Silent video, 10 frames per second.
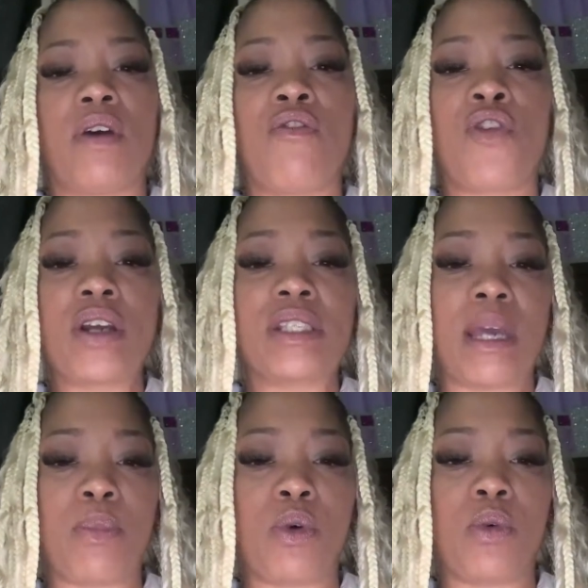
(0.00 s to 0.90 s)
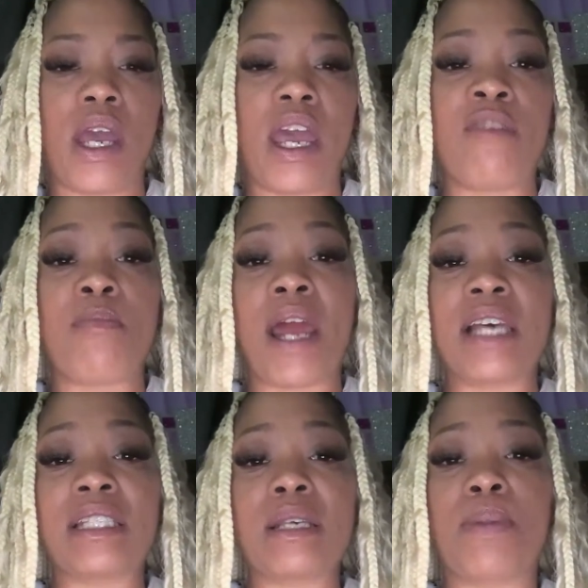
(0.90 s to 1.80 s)
For example, if my
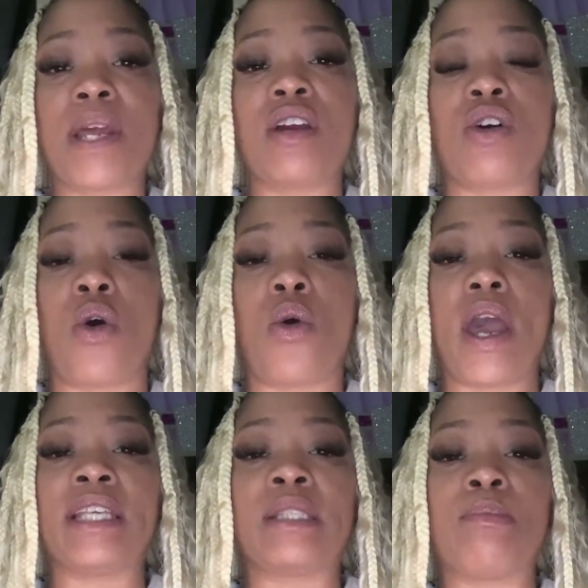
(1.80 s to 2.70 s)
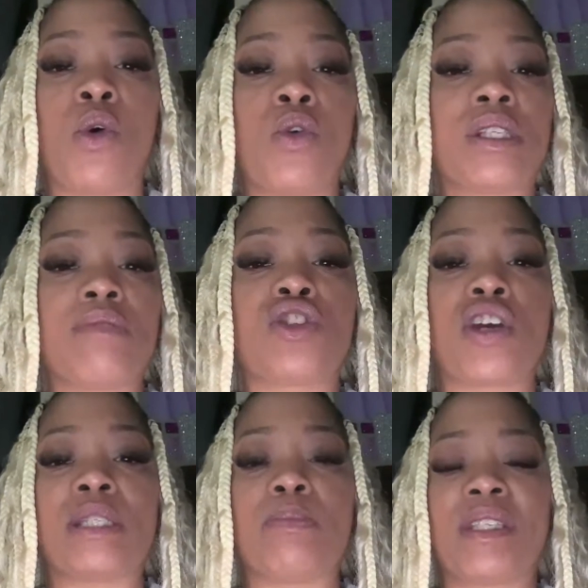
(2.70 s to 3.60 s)
lesson plan goal is modes of
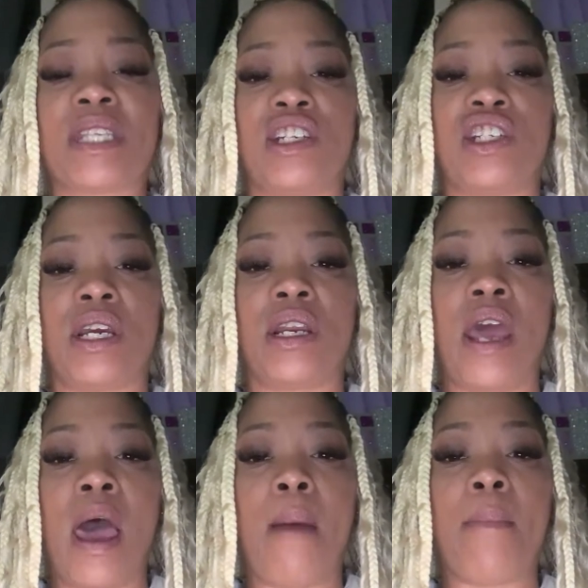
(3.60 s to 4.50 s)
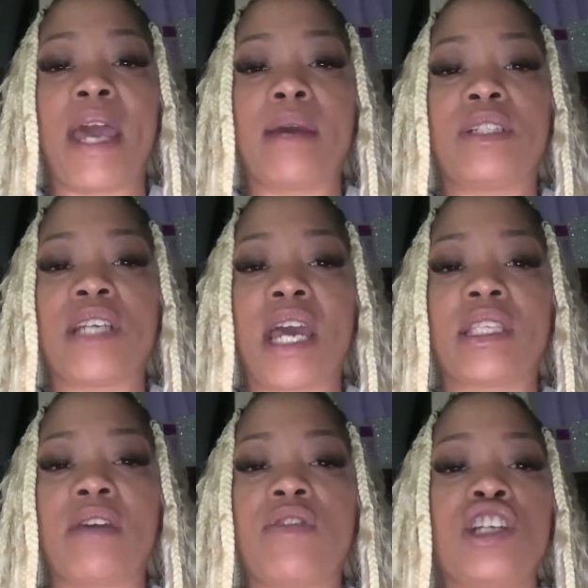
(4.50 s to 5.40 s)
transportation, my
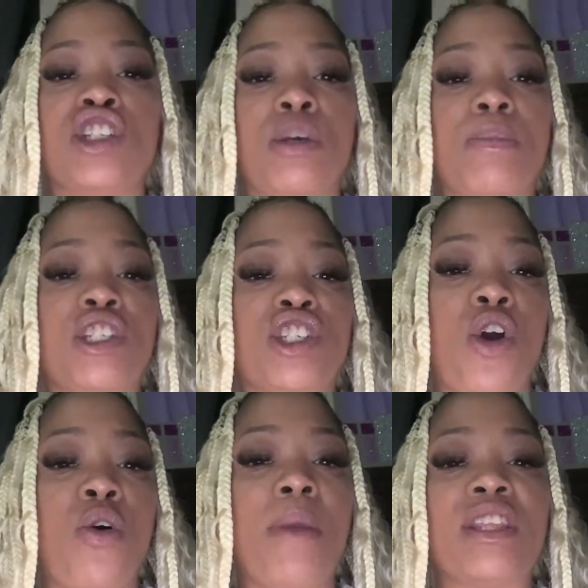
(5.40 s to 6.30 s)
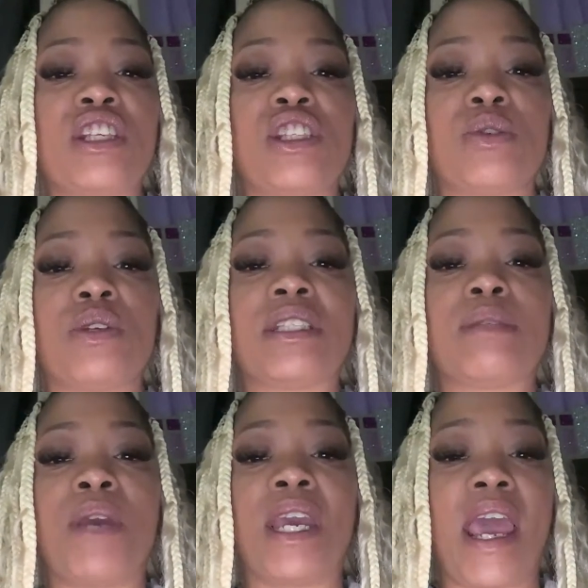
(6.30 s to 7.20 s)
objective should be shown by the students
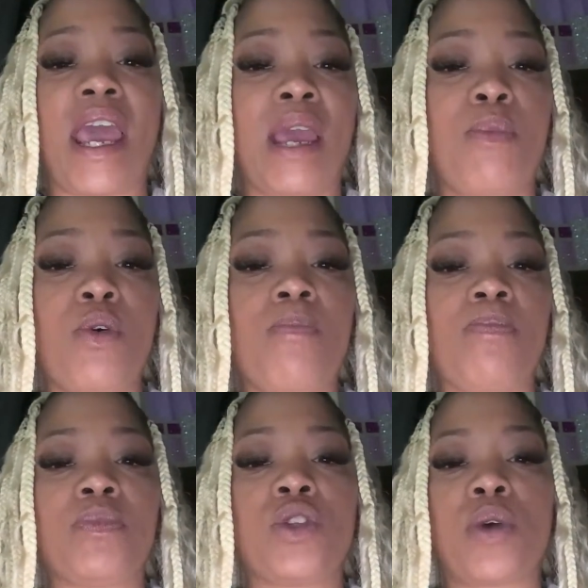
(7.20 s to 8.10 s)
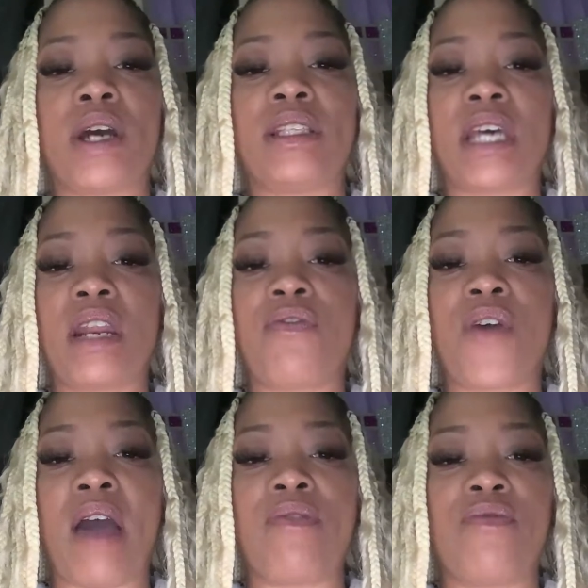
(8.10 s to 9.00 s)
being able to
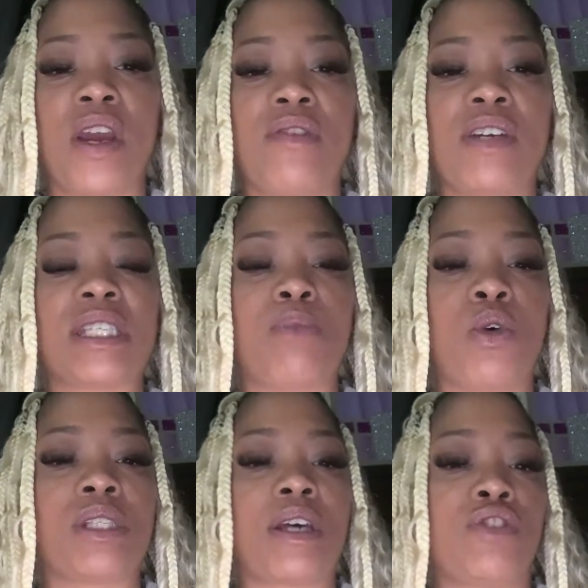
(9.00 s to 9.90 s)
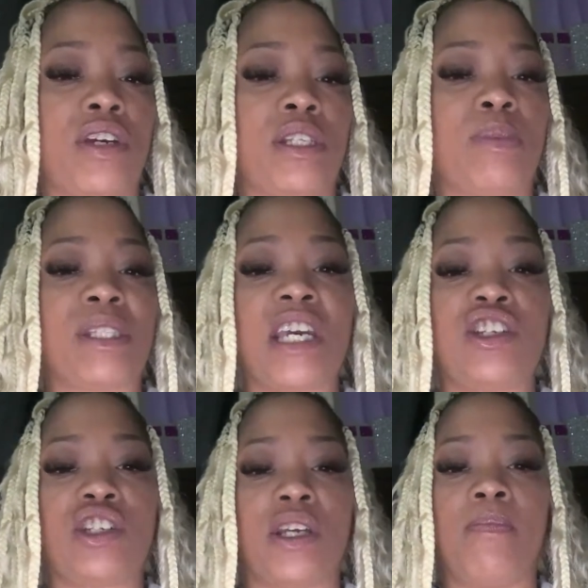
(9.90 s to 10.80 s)
identify various modes of
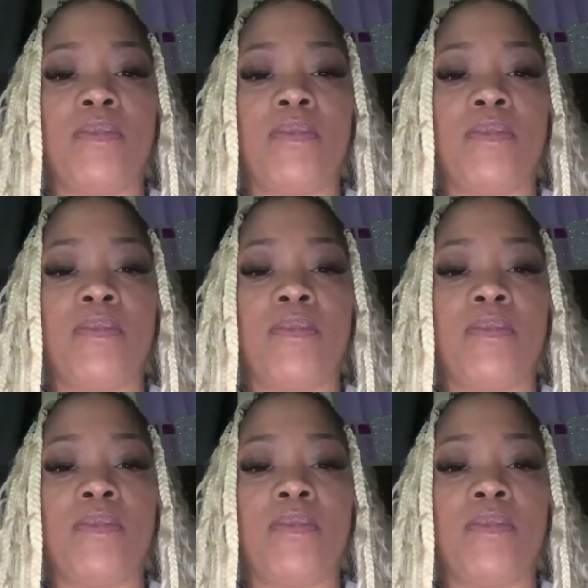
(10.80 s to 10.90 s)
transportation.